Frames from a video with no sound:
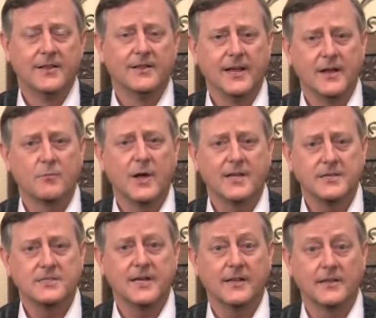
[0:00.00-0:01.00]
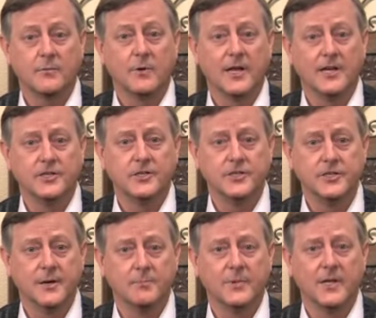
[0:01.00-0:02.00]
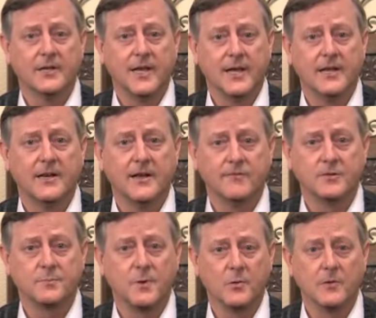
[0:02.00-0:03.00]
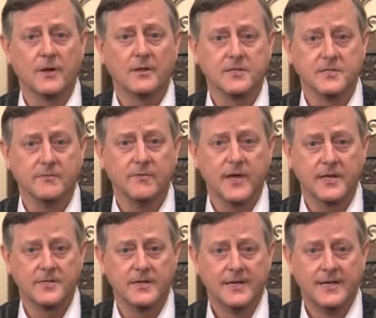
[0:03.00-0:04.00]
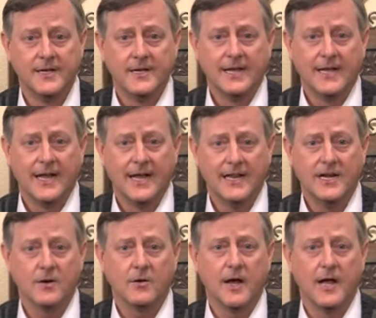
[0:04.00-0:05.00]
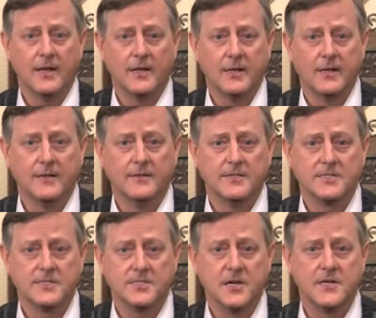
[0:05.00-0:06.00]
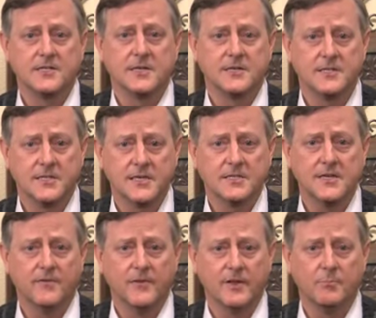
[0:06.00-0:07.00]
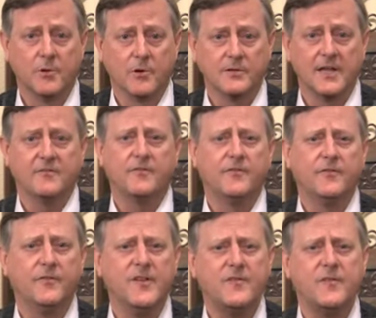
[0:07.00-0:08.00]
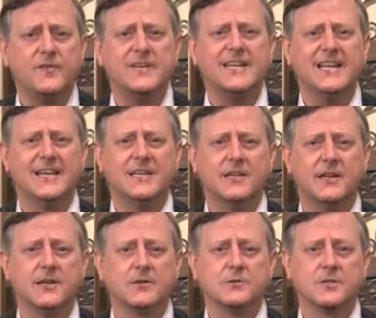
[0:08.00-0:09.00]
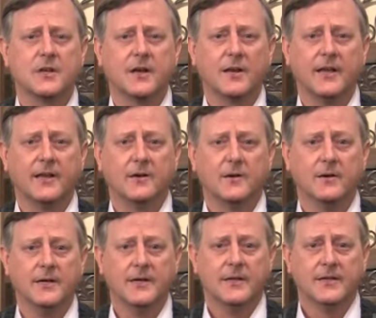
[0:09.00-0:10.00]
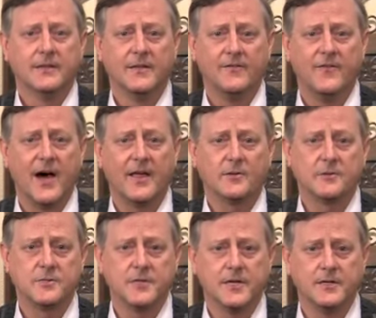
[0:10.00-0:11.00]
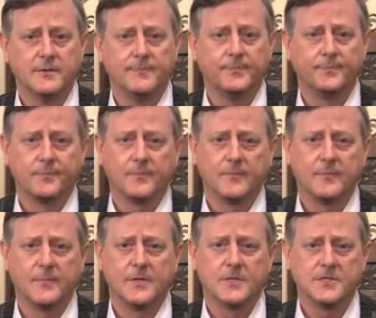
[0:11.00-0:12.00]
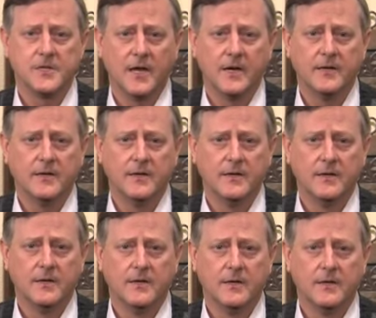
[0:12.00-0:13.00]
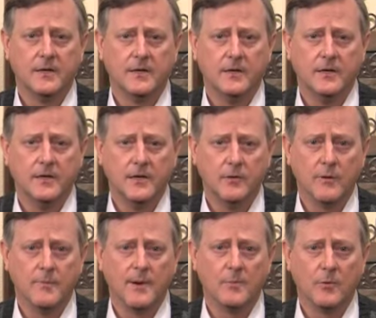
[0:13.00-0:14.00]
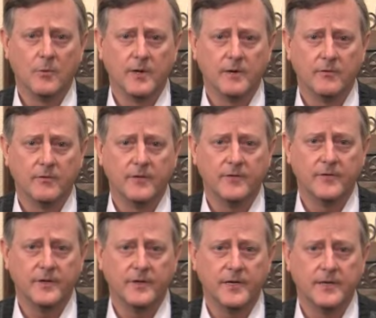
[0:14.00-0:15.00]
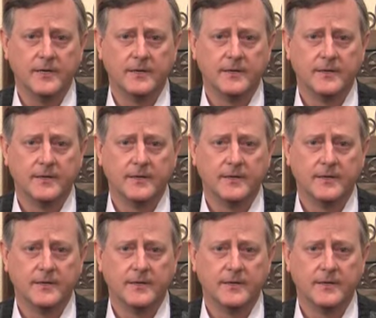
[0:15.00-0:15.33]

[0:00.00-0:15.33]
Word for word: They had reconciled their relationship, but they had never spoken of this event. And here on the, this son's 65th birthday, 50 years later, the father said, Son, do you remember when you were 15?